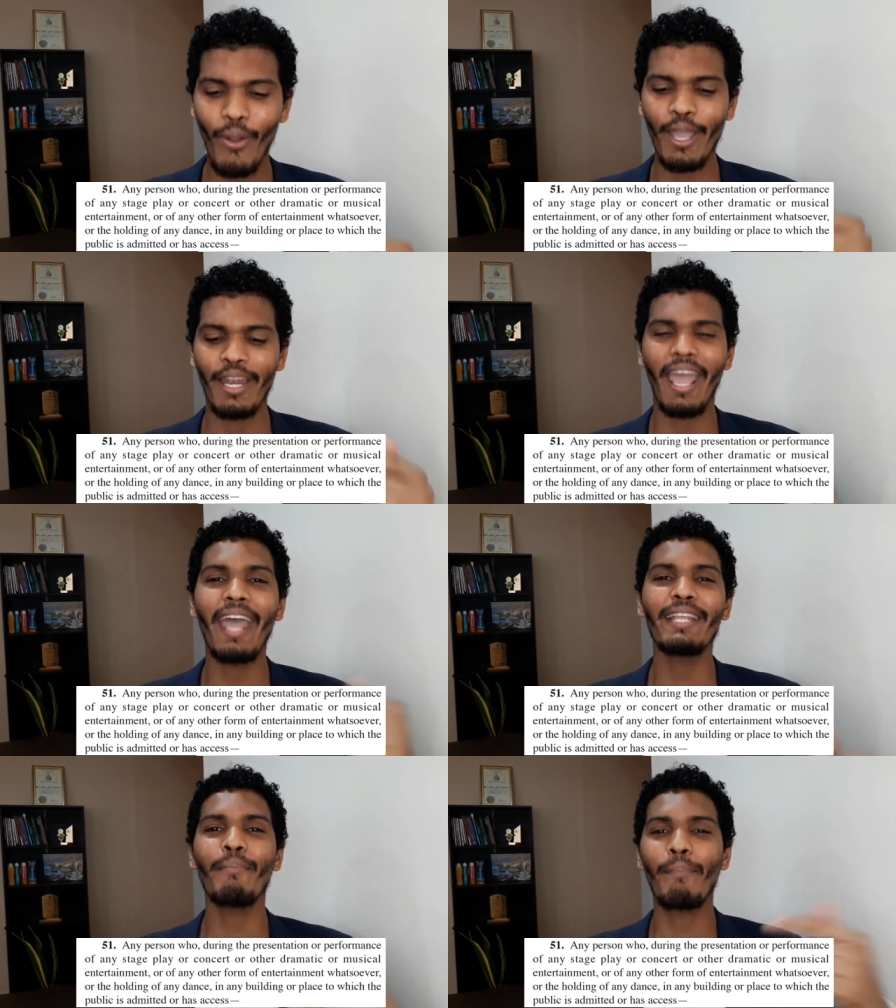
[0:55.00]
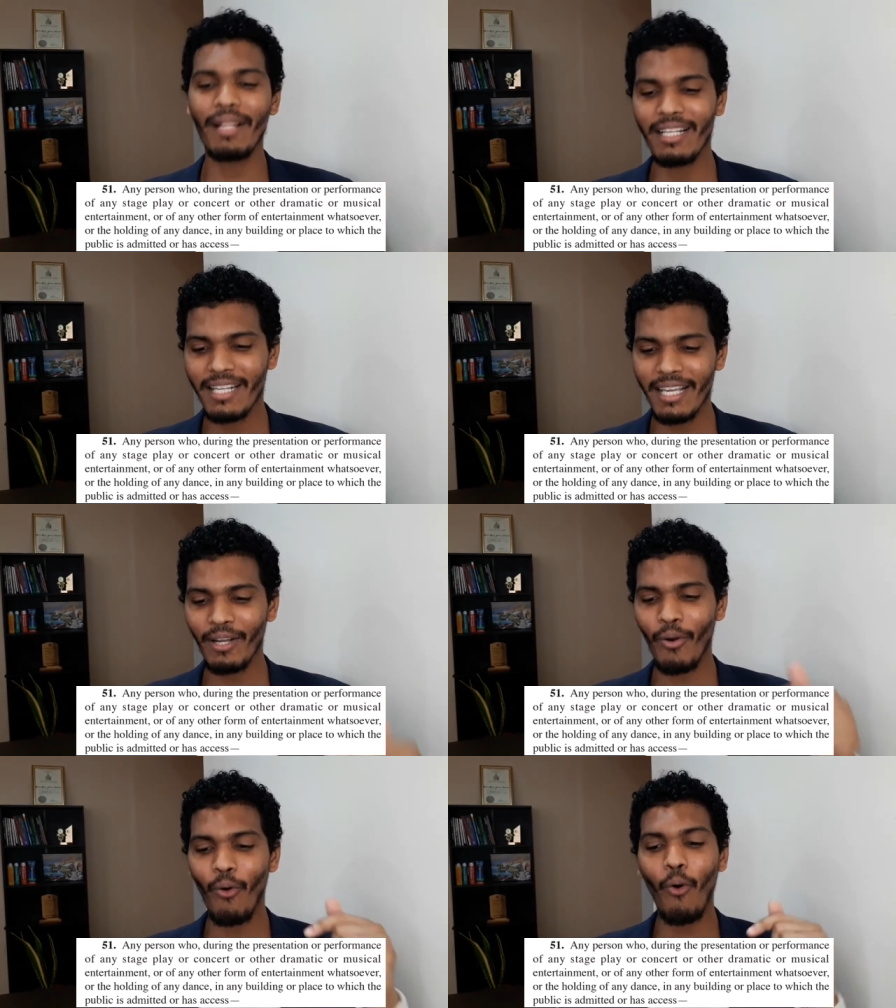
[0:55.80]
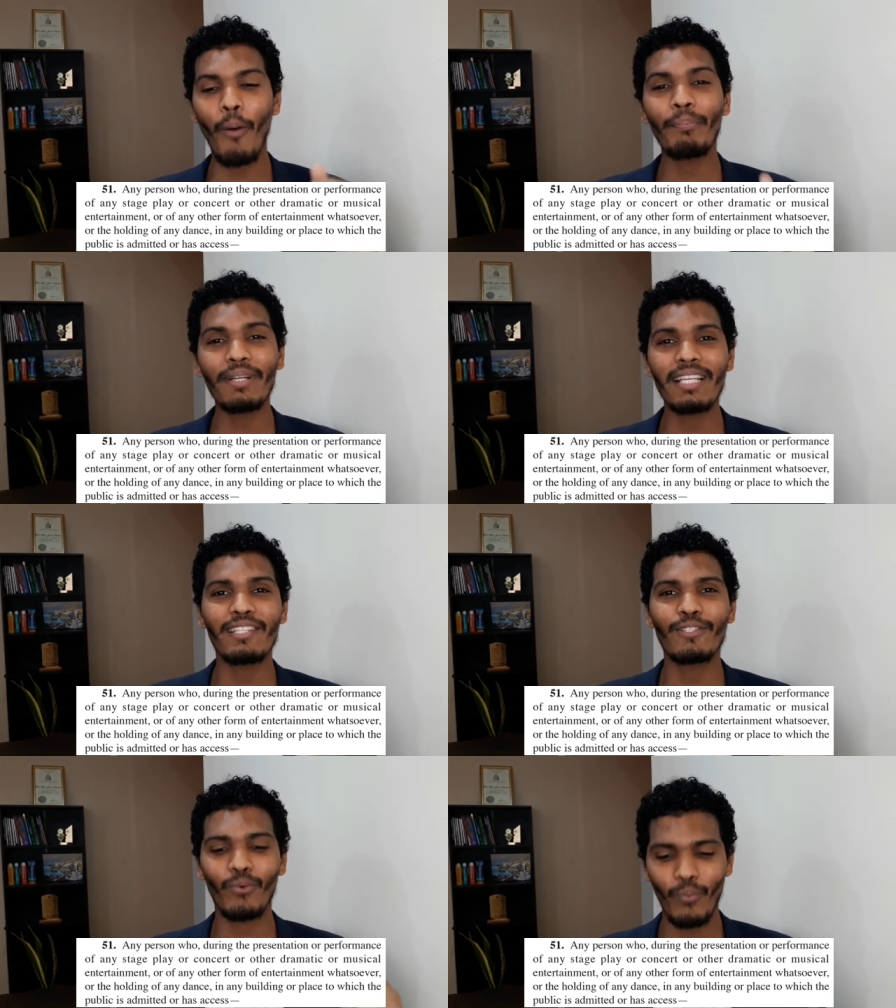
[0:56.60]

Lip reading: in any building or place to